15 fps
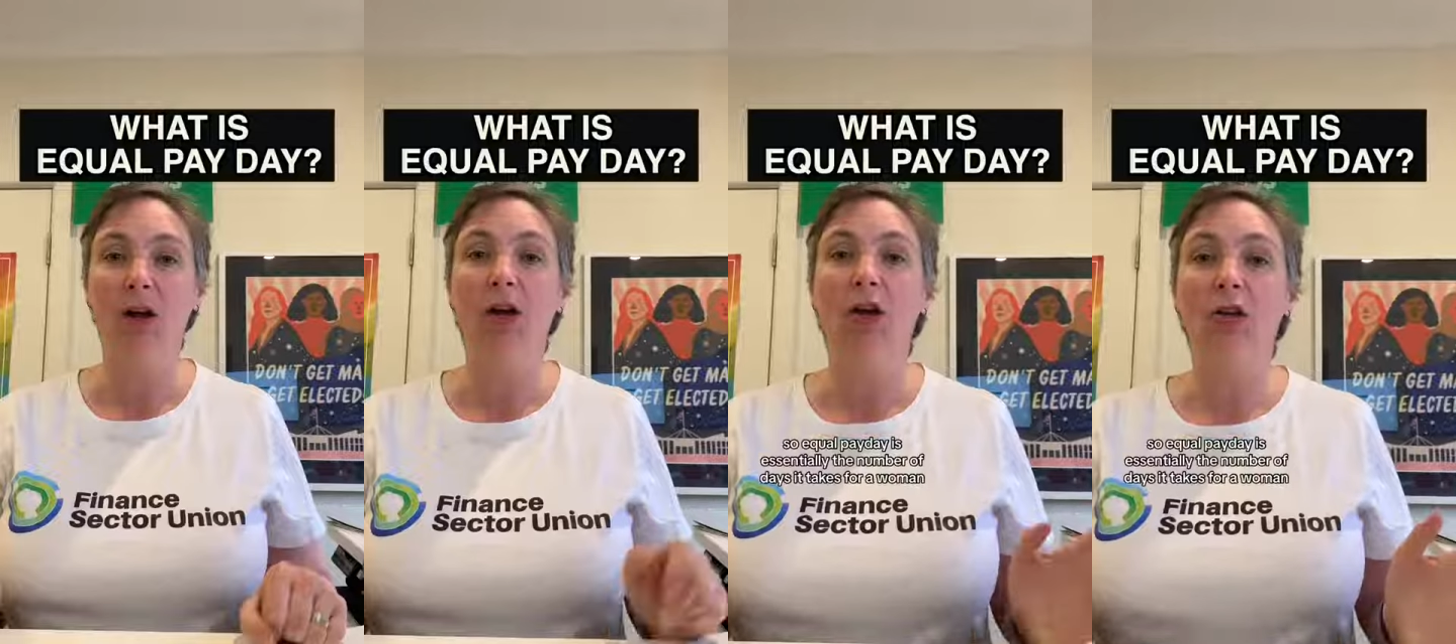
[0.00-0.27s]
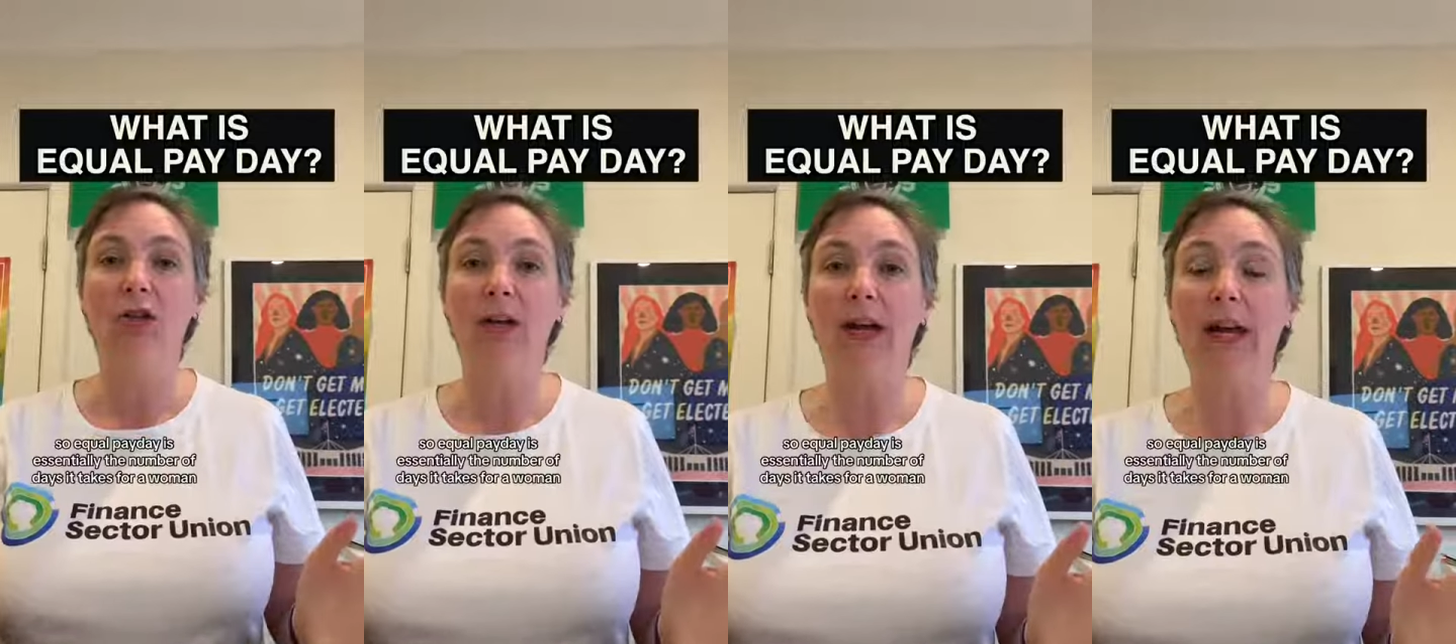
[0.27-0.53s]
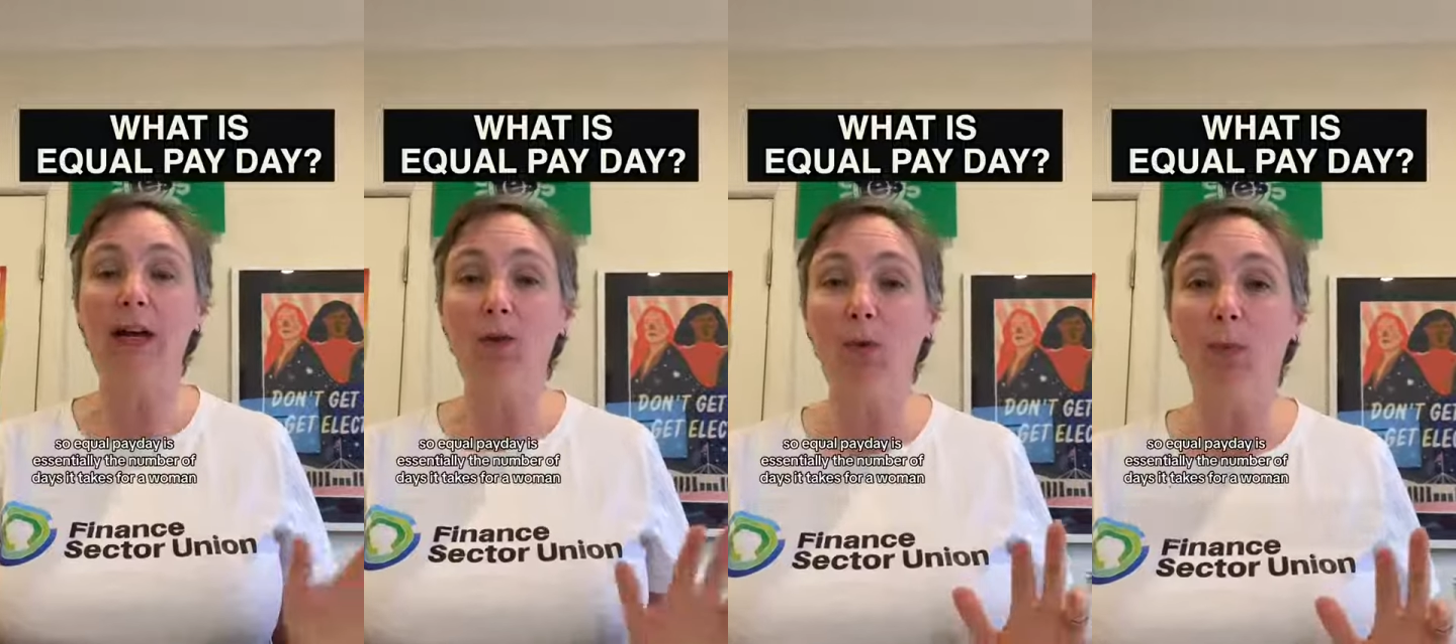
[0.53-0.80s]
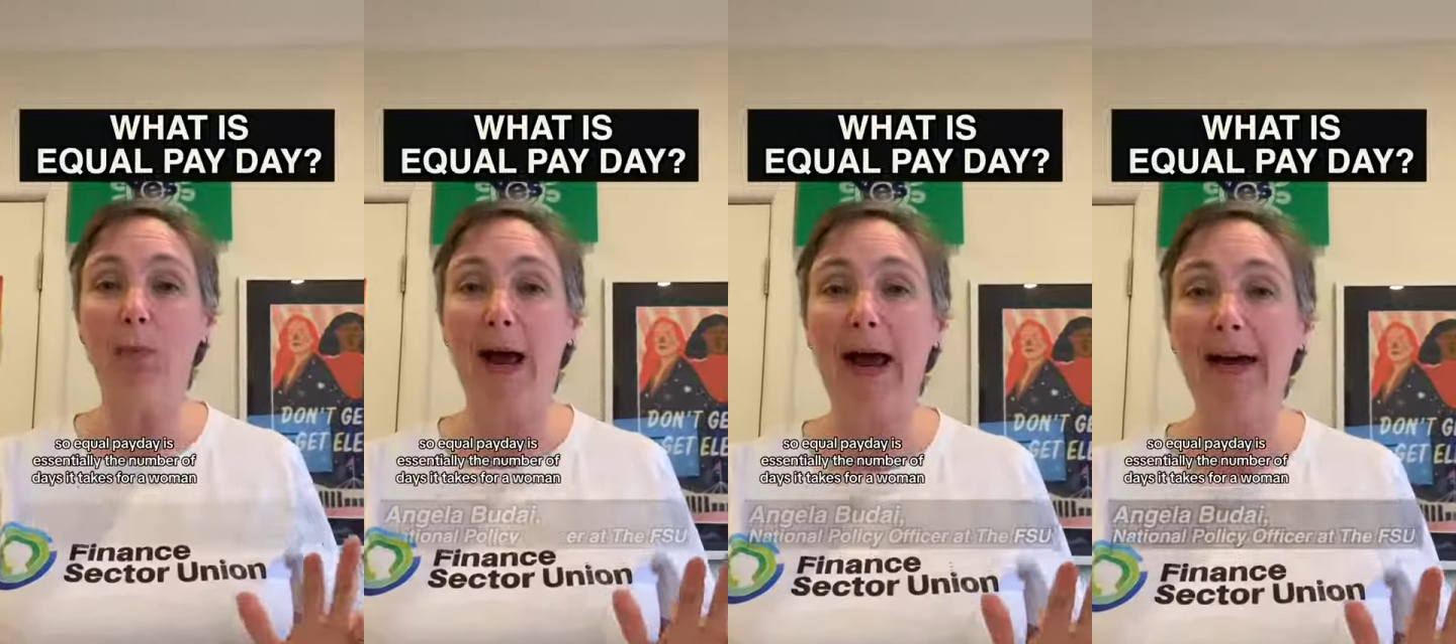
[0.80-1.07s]
So equal
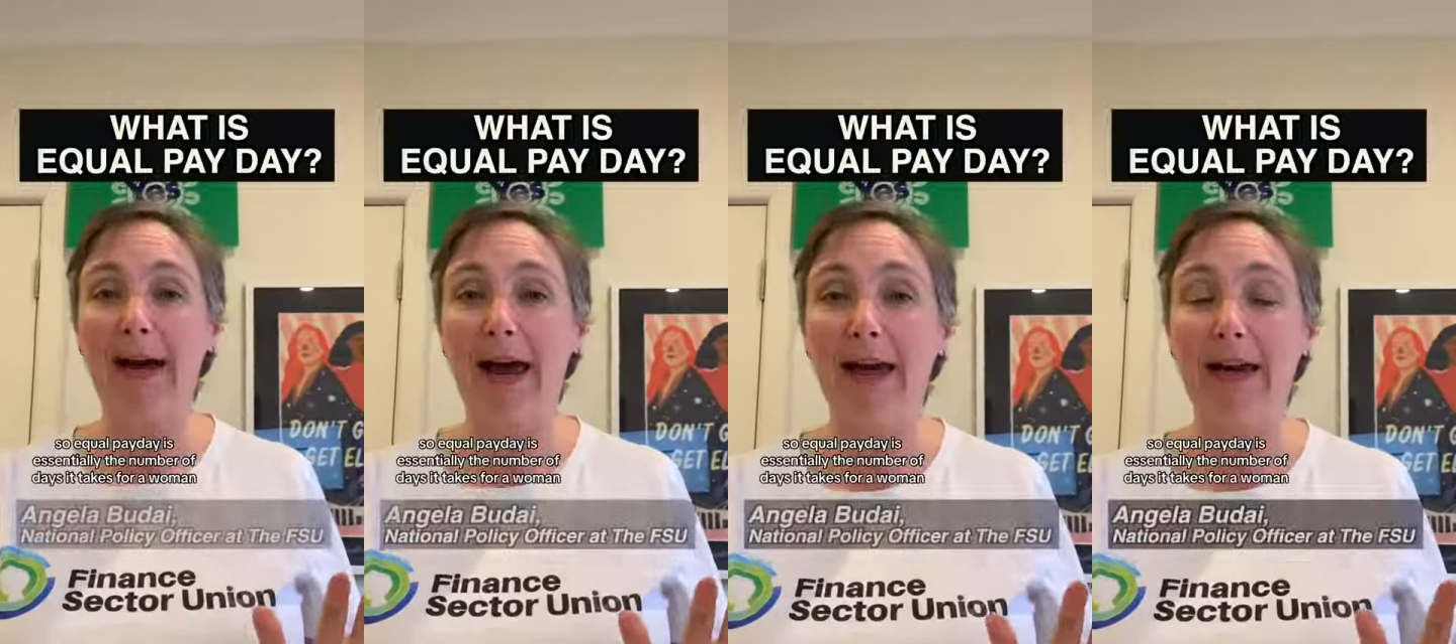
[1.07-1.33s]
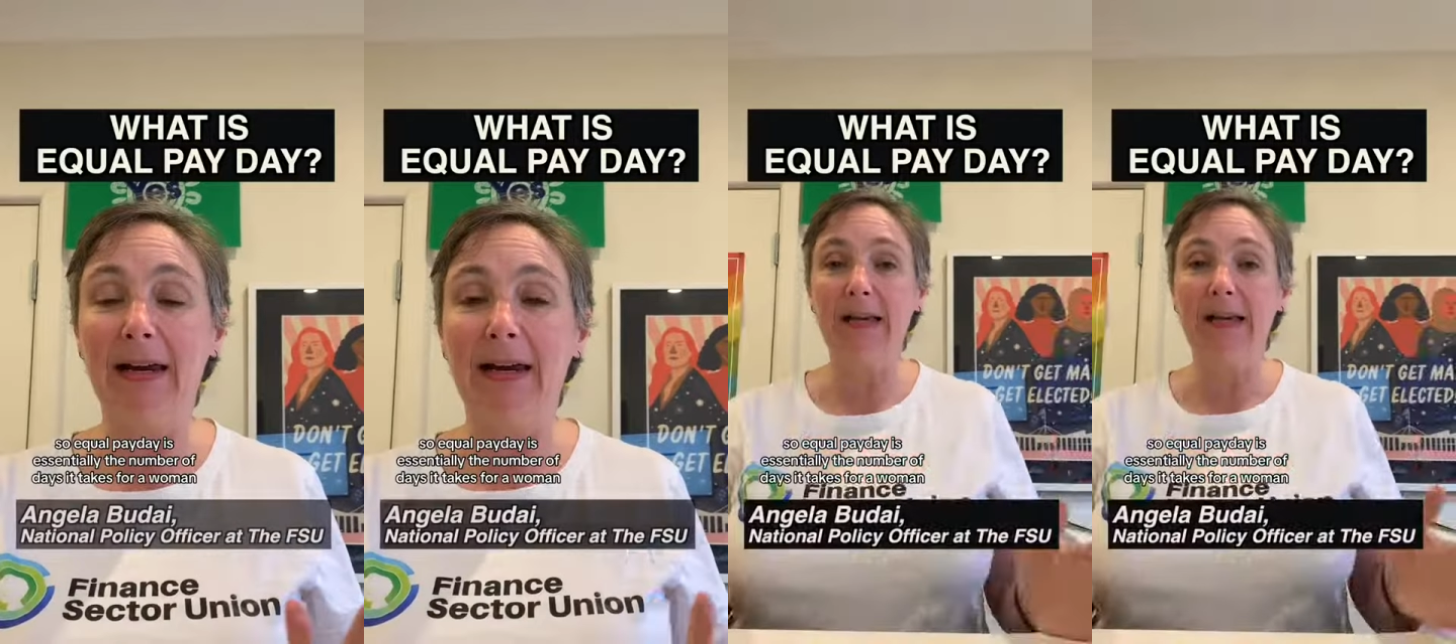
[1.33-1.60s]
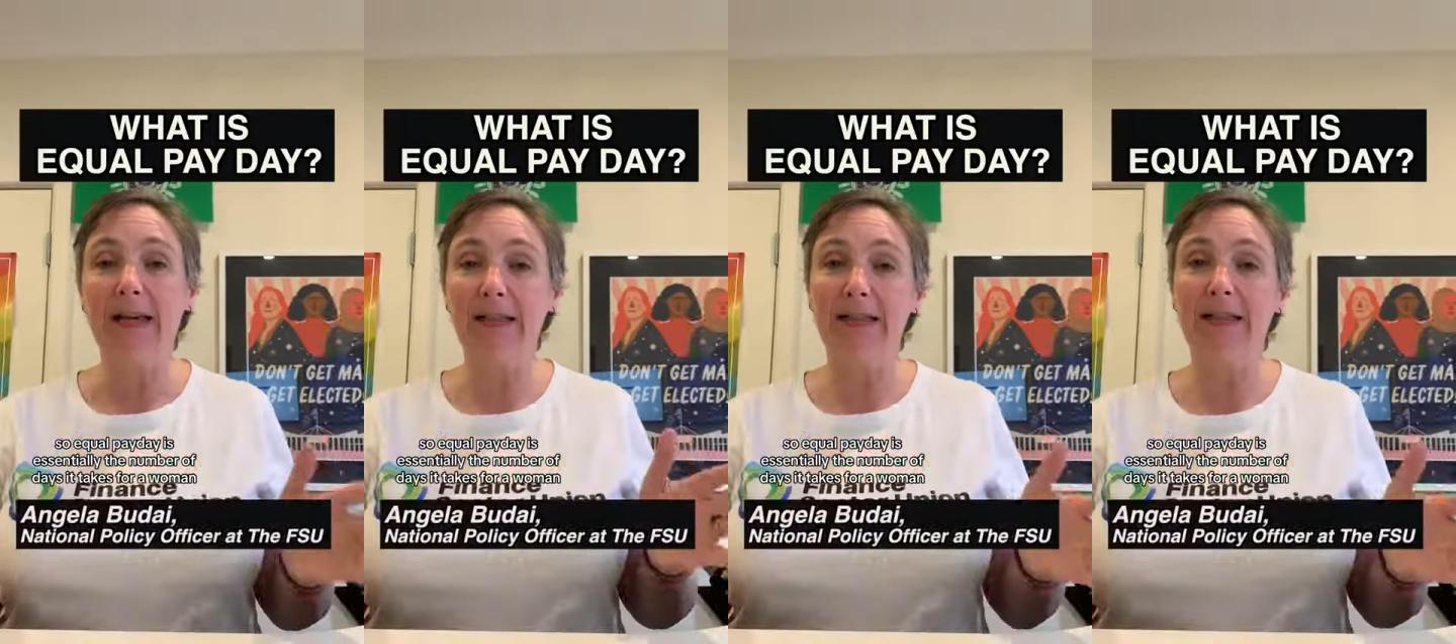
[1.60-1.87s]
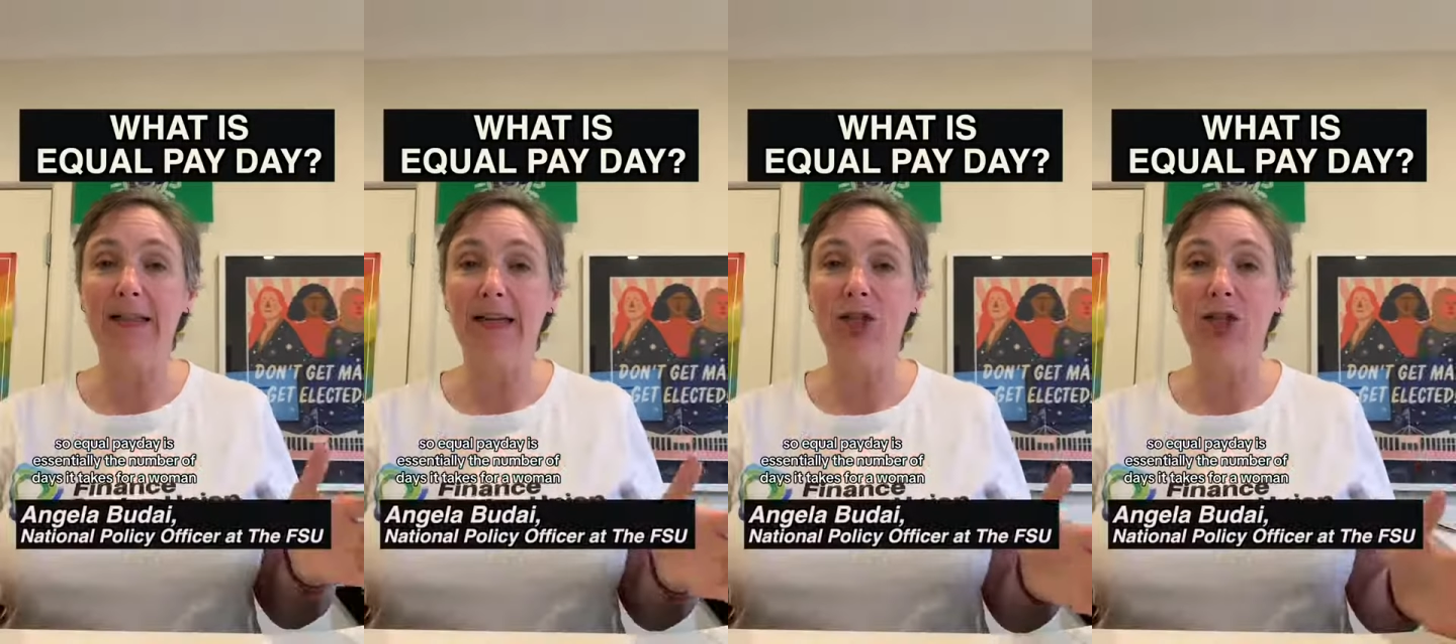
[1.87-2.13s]
pay day is
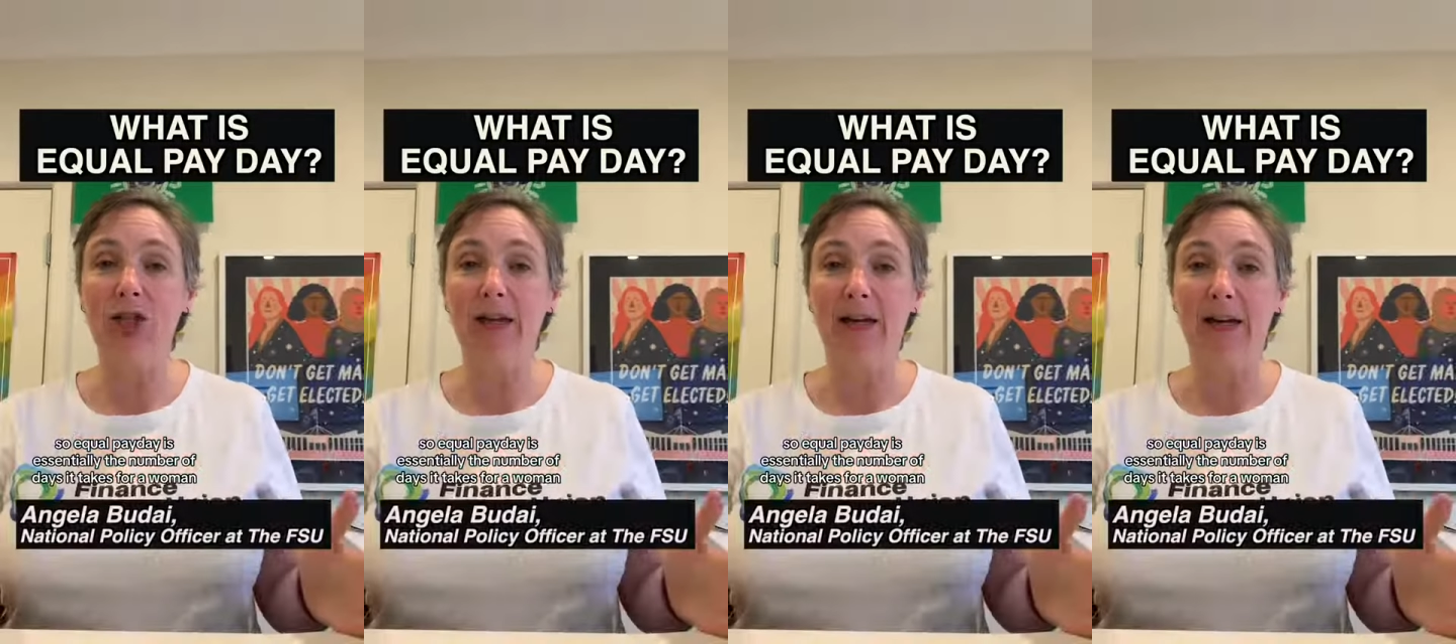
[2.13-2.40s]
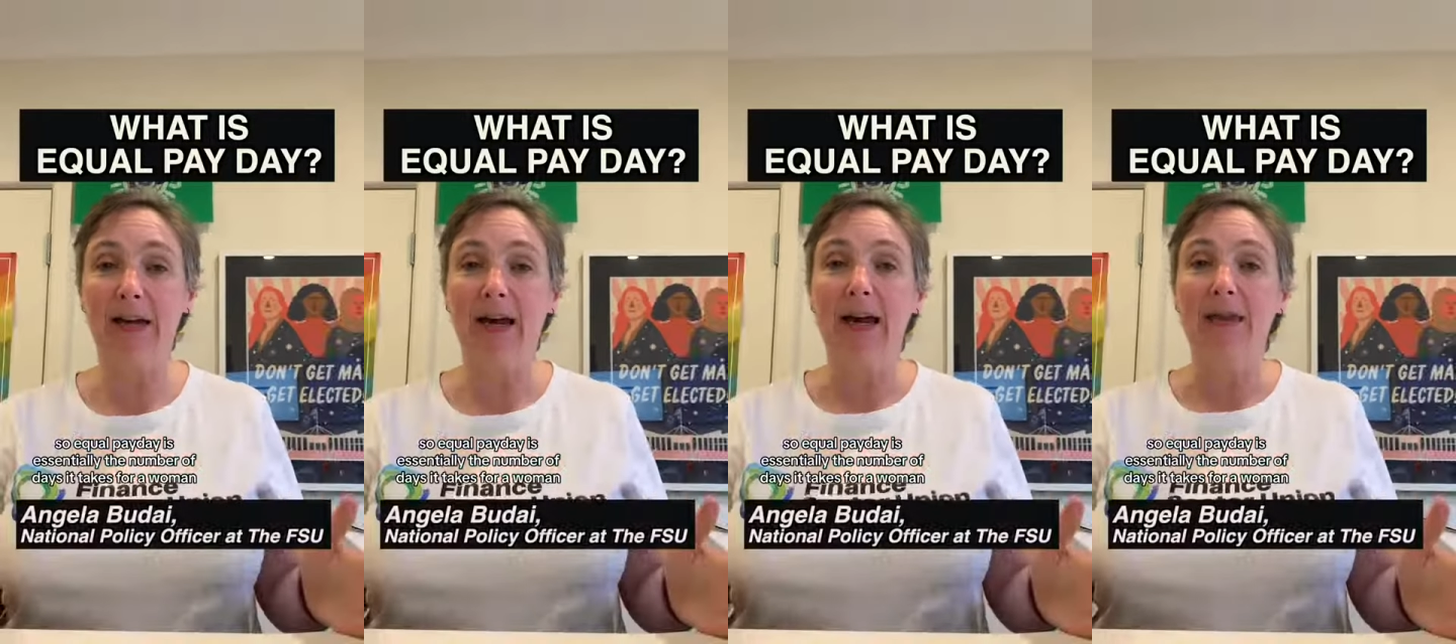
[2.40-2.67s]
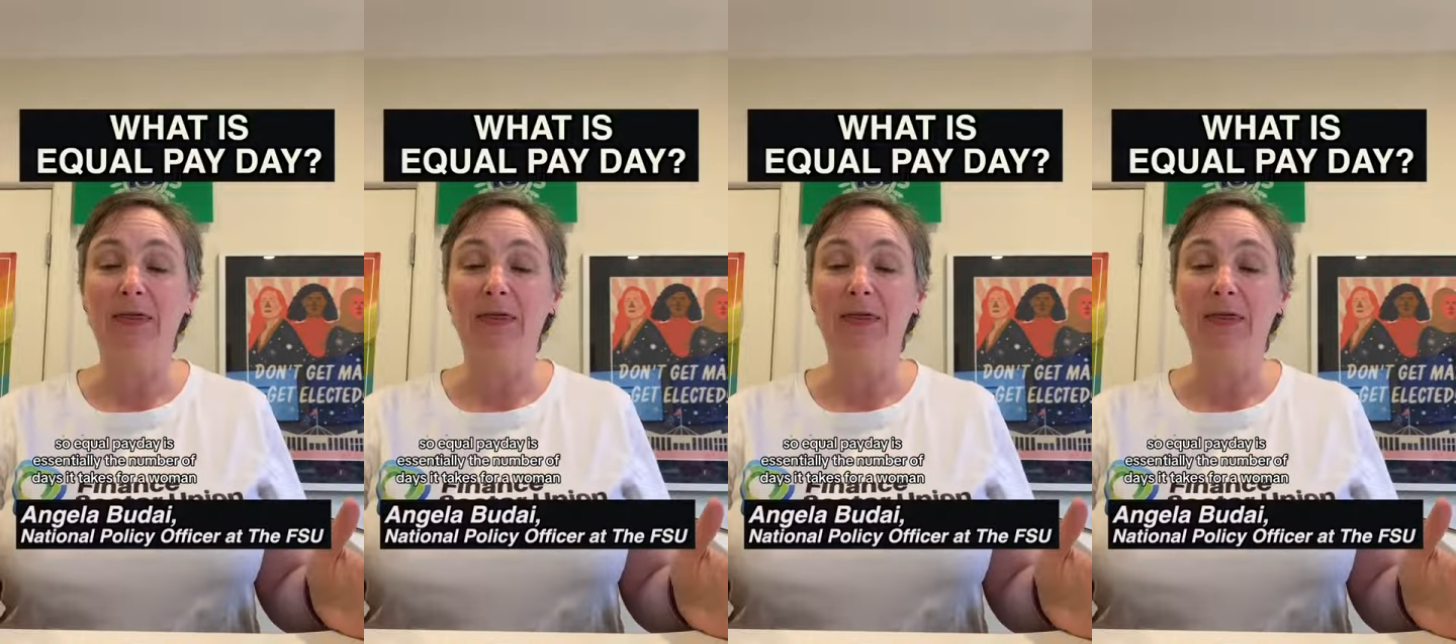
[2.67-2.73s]
essentially